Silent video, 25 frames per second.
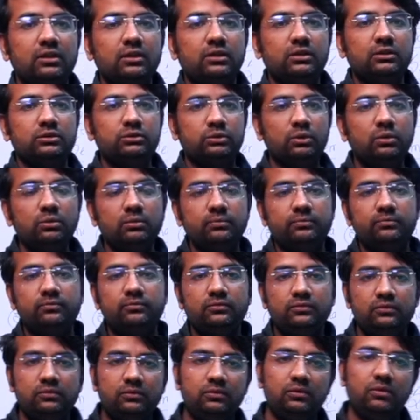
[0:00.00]
So
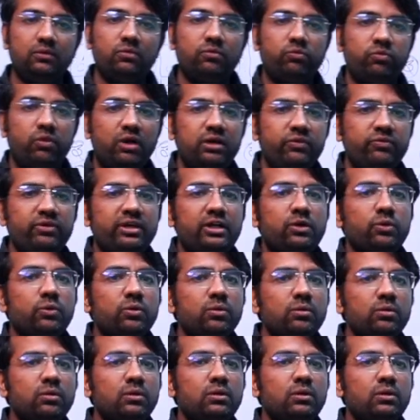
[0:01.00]
what we do,